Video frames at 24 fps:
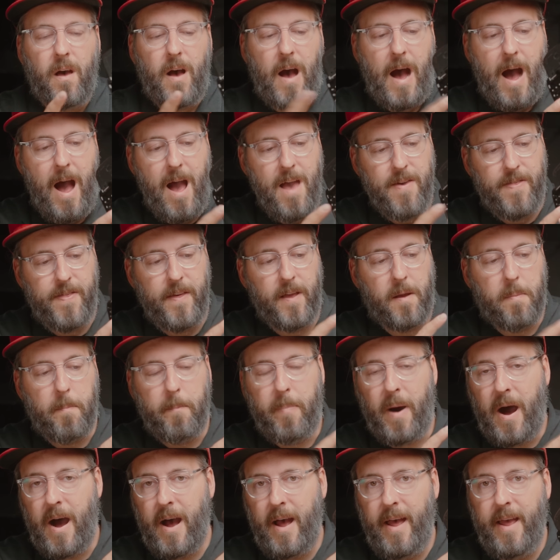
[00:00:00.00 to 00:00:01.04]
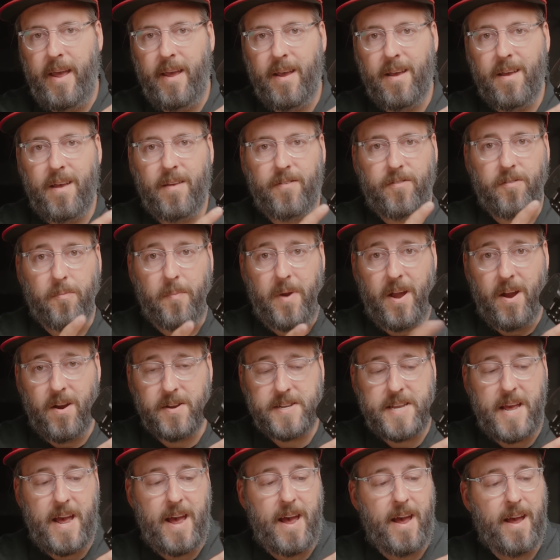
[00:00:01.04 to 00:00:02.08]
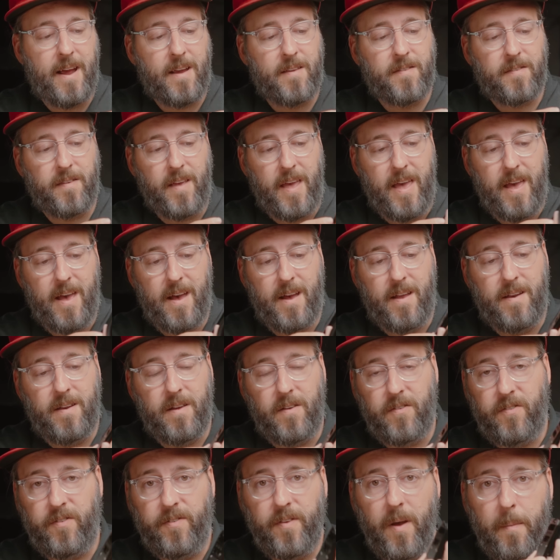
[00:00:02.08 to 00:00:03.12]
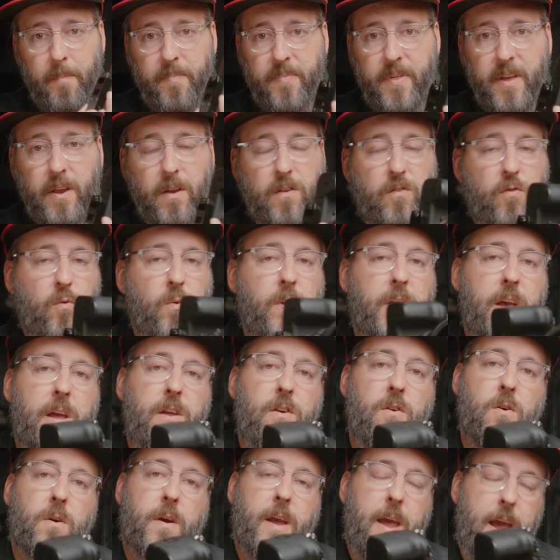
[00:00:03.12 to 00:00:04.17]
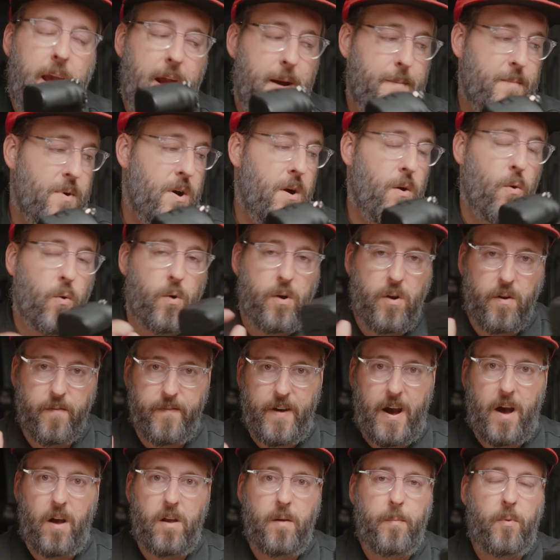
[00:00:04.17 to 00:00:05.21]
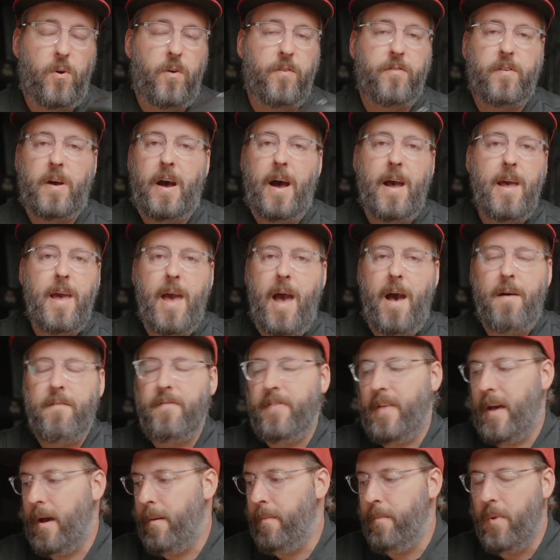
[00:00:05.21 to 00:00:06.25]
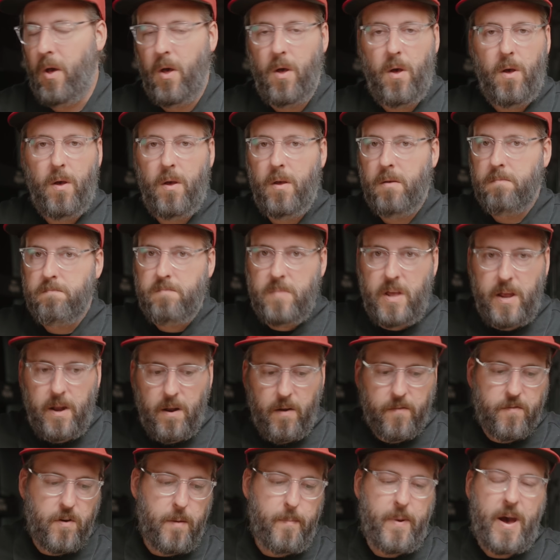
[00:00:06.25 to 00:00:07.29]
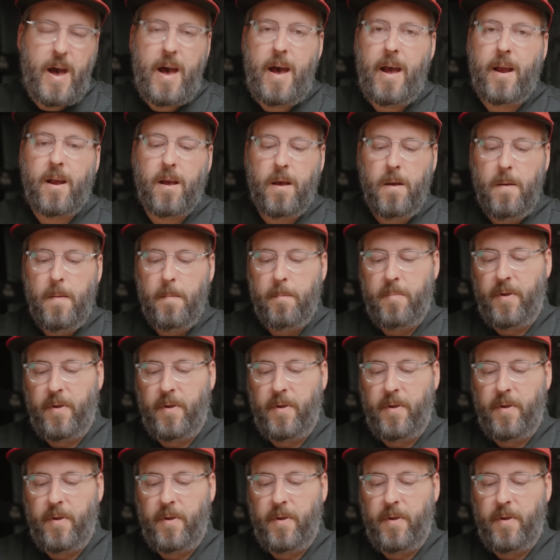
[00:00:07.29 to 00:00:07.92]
I think buying some AirTags and something to get your camera or your valuables, I have them in every bag,